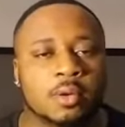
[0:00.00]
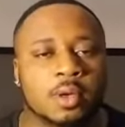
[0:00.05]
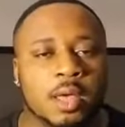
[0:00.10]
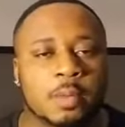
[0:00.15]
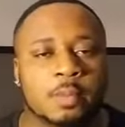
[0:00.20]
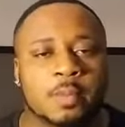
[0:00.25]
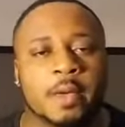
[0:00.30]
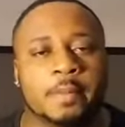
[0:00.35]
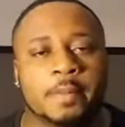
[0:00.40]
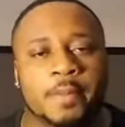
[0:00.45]

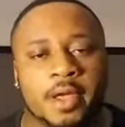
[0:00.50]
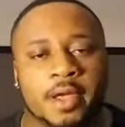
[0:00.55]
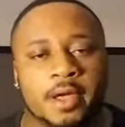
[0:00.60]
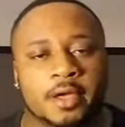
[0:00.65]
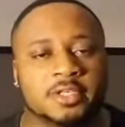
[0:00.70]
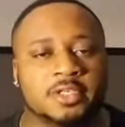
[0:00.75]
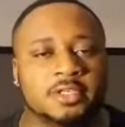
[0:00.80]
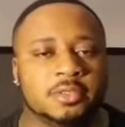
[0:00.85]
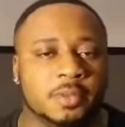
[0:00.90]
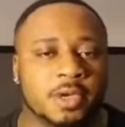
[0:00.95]
My
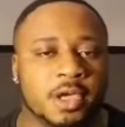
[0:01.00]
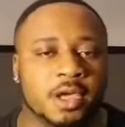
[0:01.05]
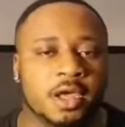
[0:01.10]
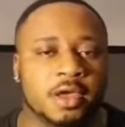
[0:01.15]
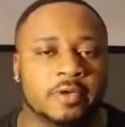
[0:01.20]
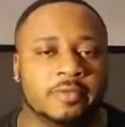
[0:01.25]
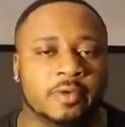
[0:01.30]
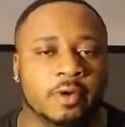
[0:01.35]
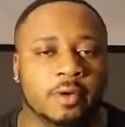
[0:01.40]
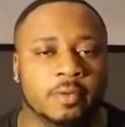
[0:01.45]
parents was
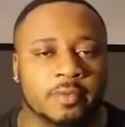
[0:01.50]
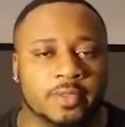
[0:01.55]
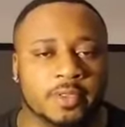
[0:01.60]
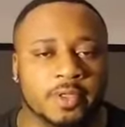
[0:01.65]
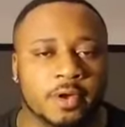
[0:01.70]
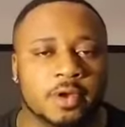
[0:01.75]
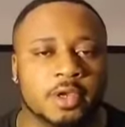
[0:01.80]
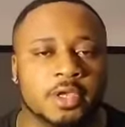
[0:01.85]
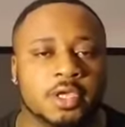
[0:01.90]
married for over 30